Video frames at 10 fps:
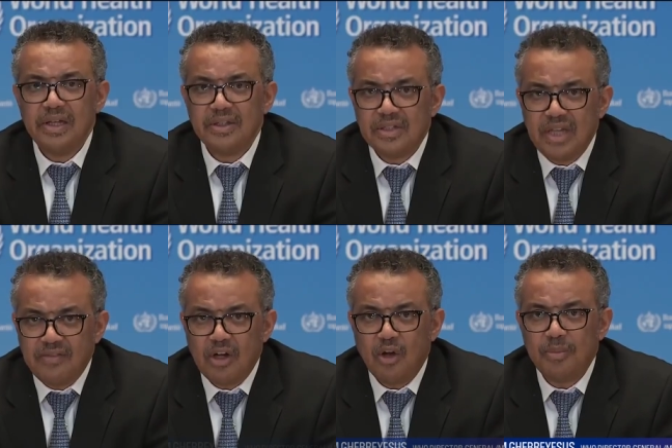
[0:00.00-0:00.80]
It's
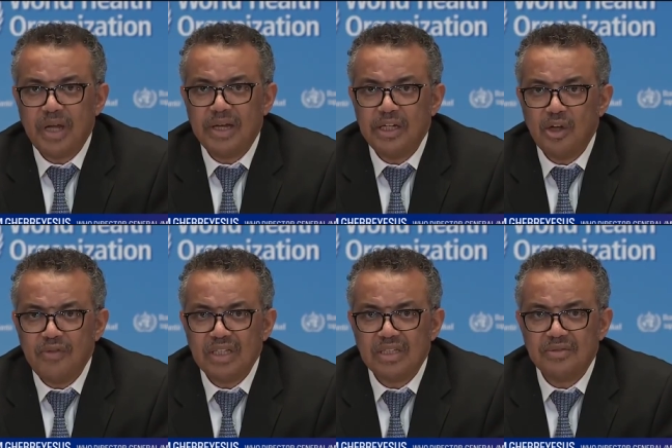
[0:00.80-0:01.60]
developed an
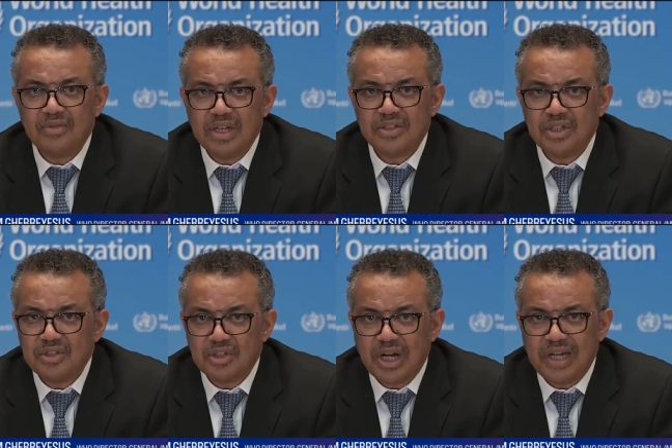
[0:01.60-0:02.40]
innovative testing
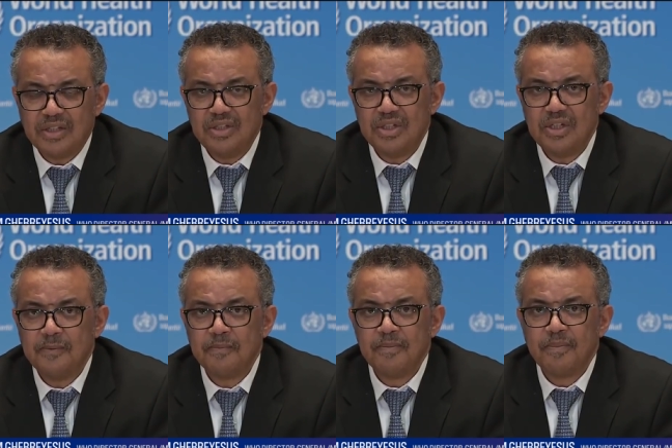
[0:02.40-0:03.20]
strategy
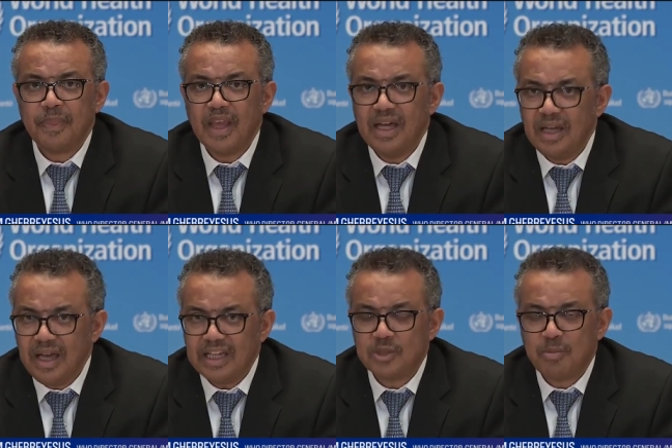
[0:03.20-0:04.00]
and
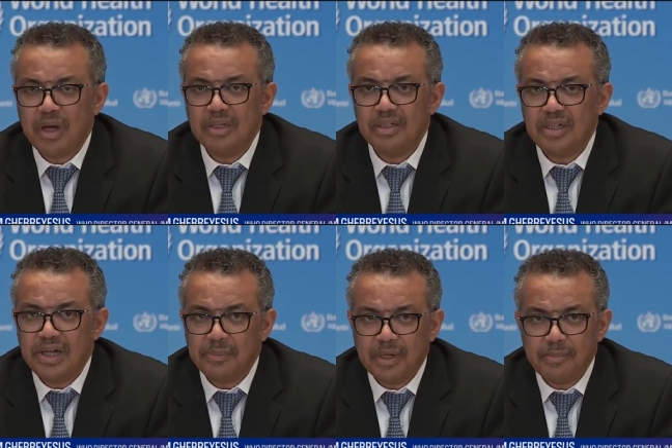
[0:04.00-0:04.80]
expanded
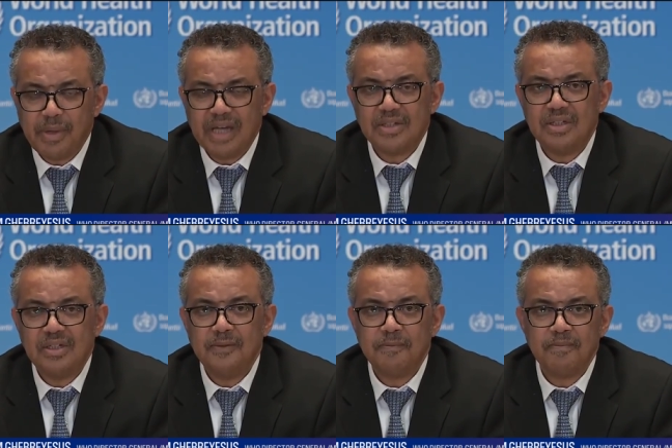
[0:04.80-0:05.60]
lab capacity.